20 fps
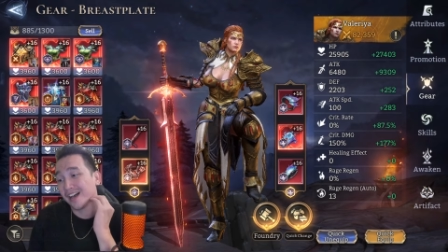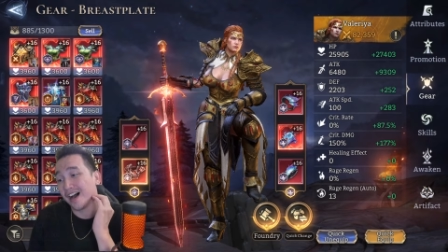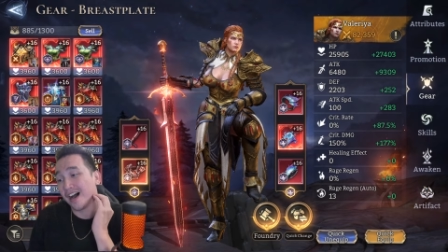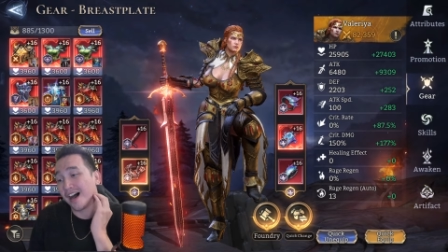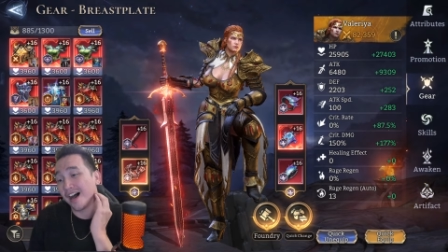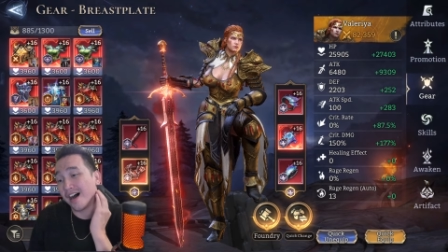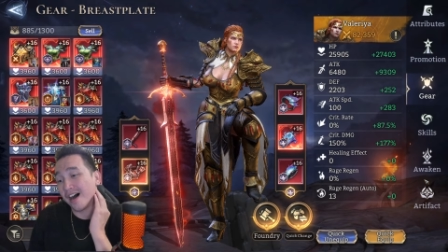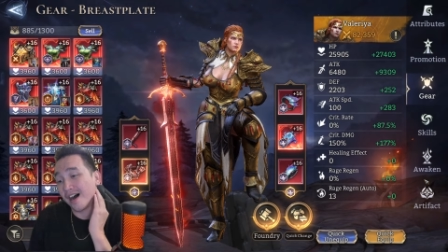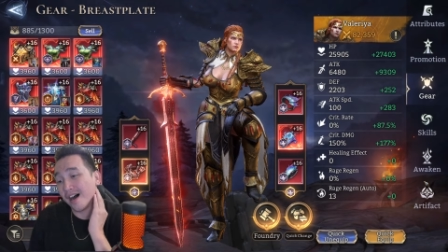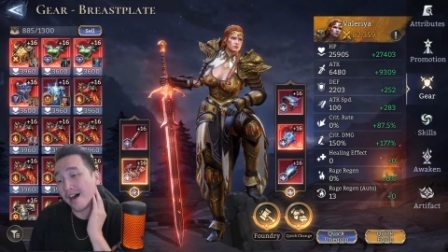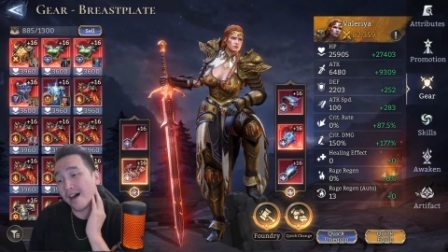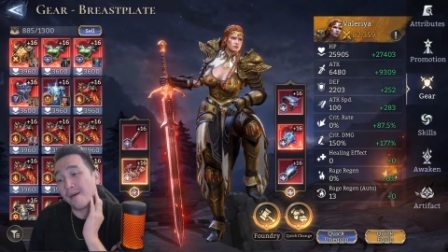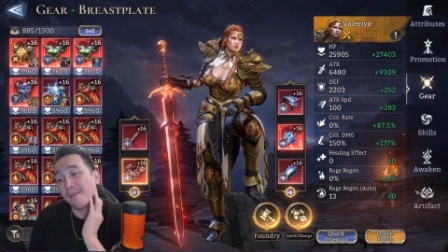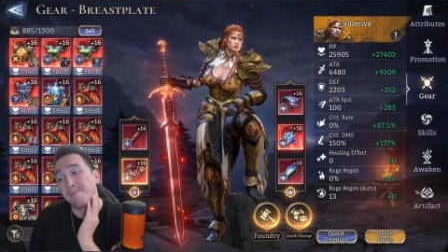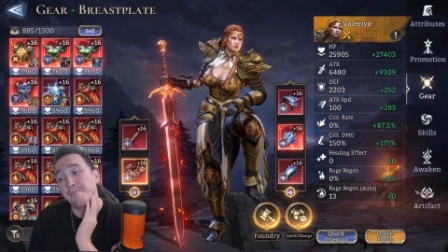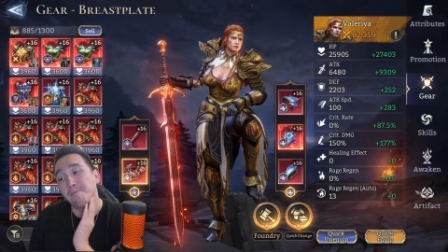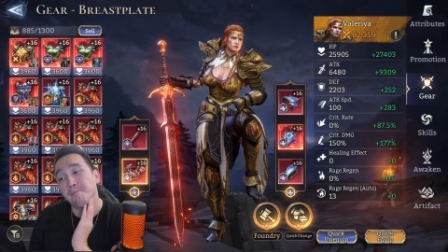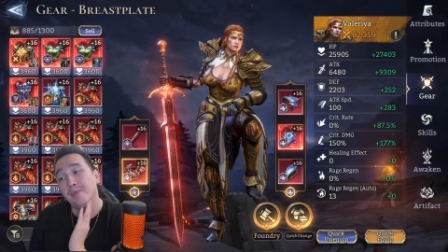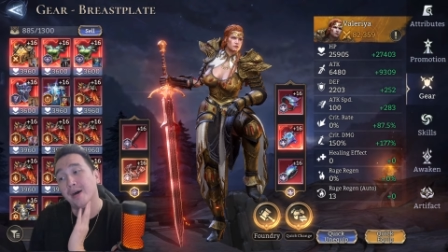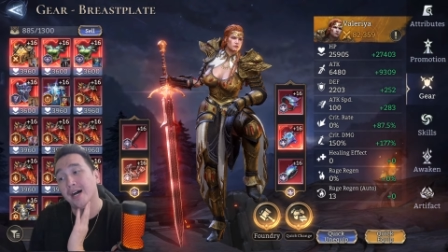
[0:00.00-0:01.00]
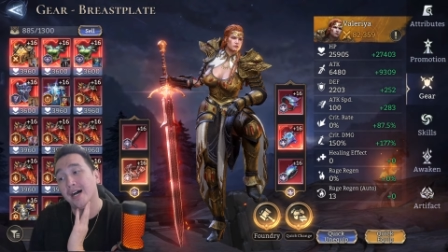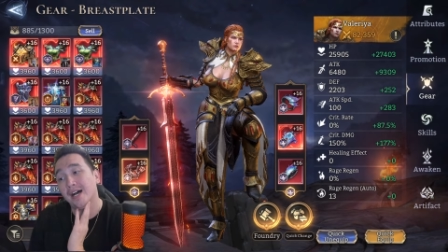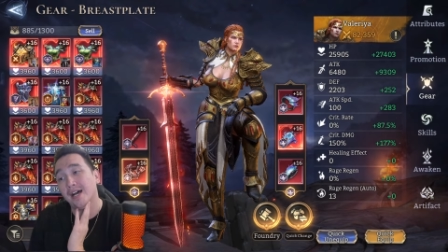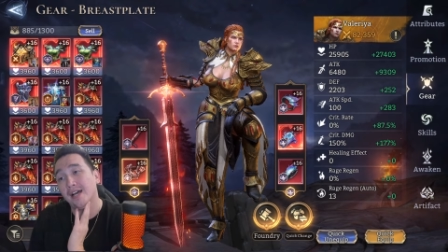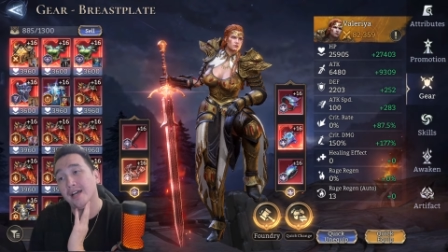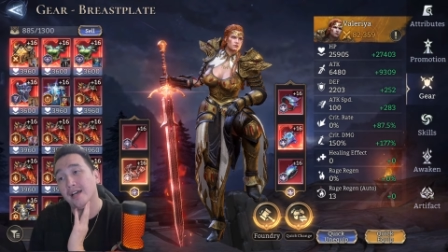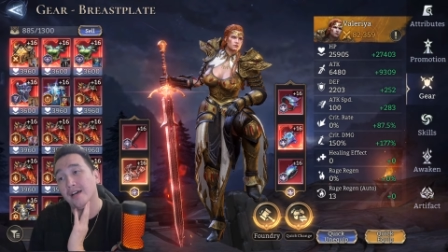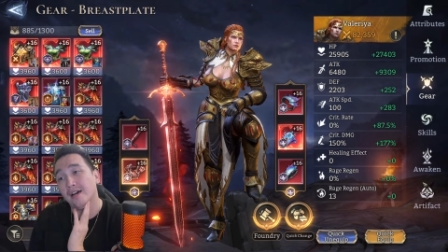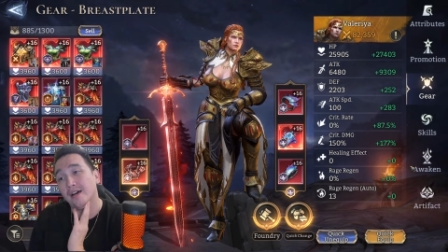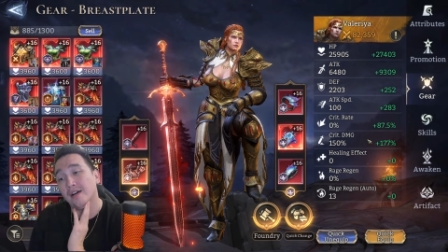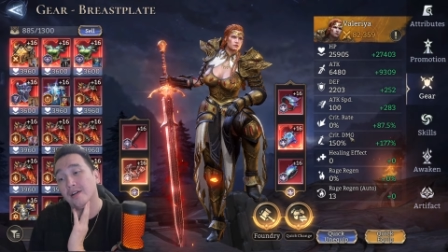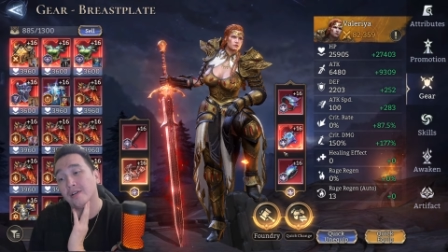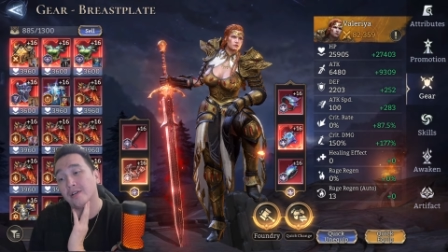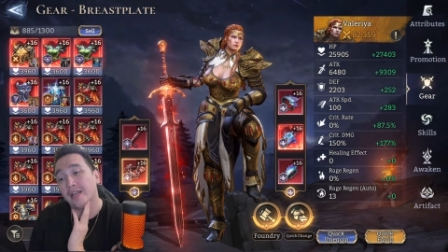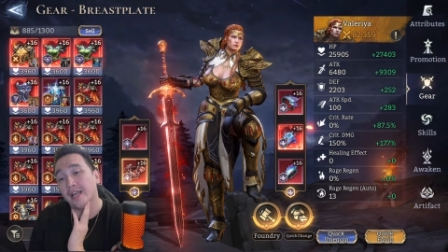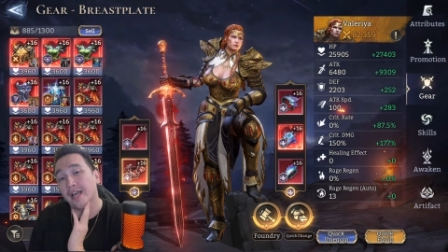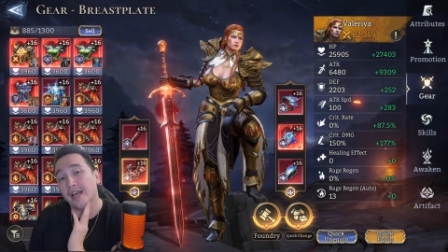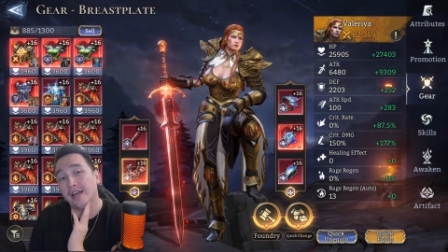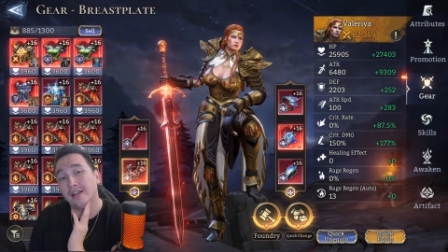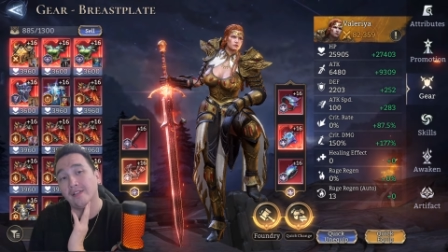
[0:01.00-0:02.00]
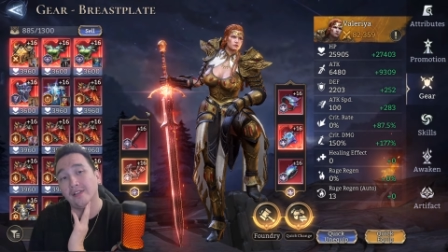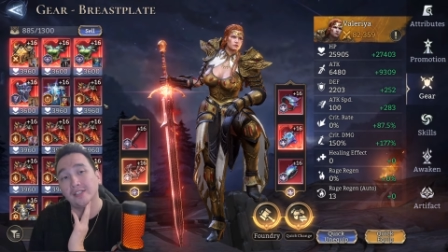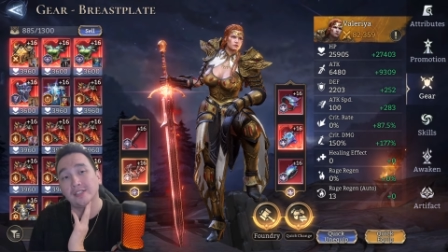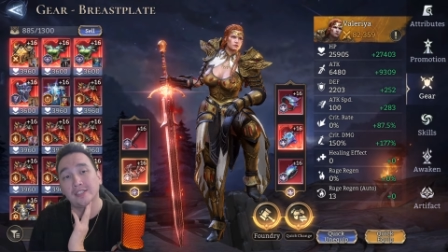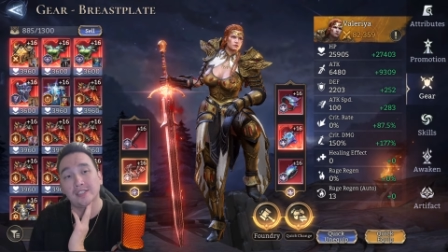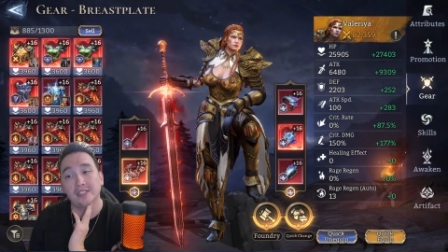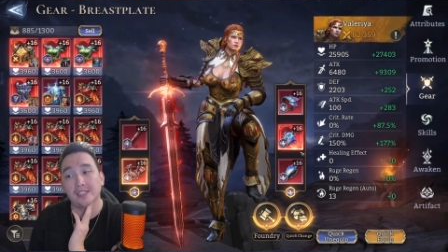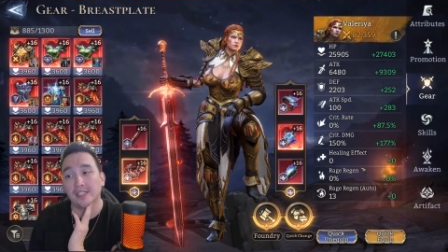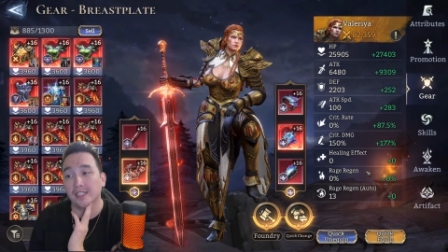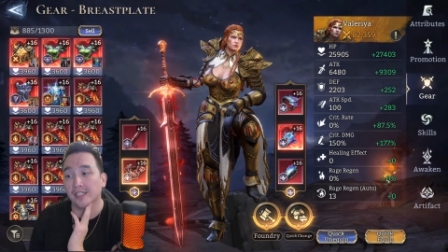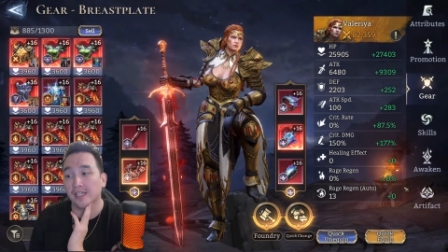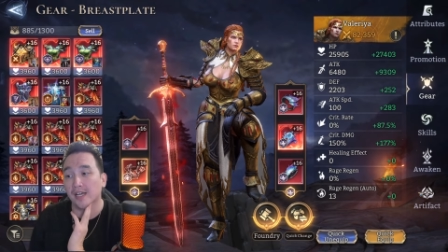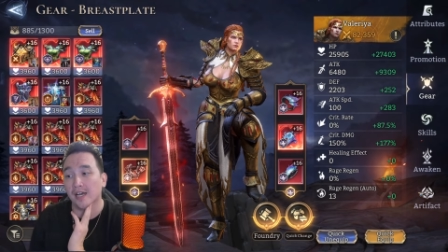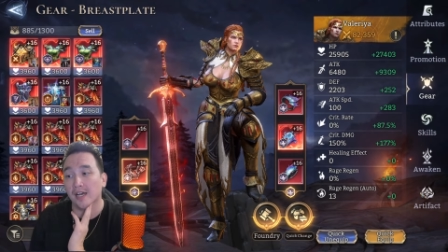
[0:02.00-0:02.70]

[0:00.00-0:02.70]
Um, but okay, let's see.